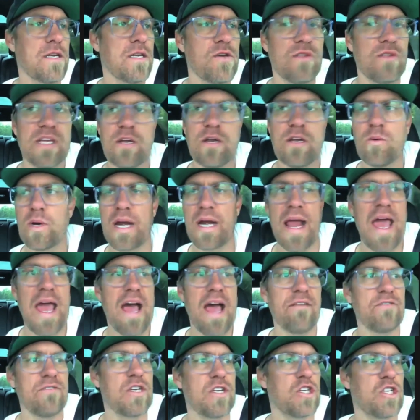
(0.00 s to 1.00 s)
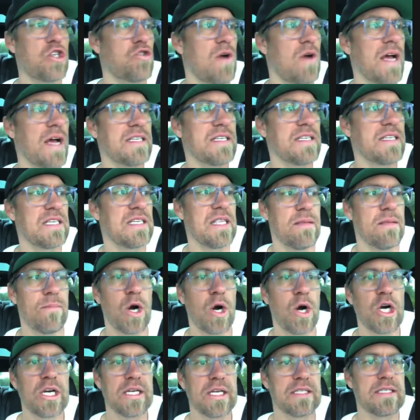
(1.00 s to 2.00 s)
Do you think we're going to have distress in the
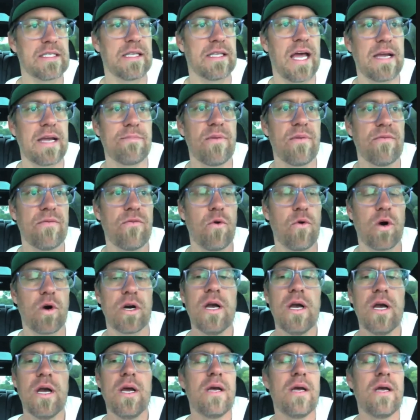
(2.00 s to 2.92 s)
markets like before?